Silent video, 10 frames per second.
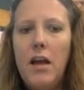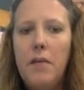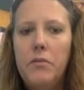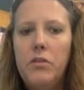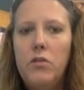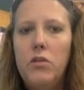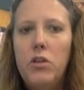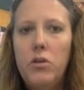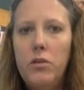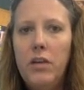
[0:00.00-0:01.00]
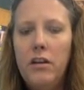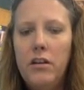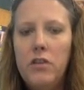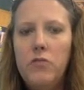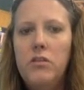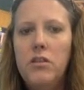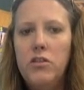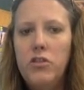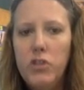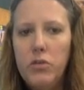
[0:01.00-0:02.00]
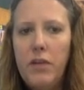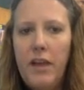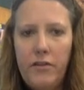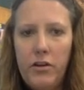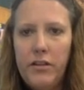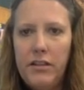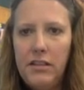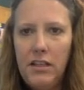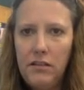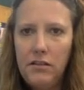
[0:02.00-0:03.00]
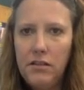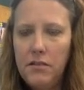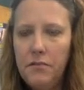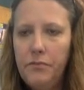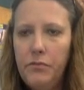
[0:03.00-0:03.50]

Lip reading: So eukaryotes do have all these things.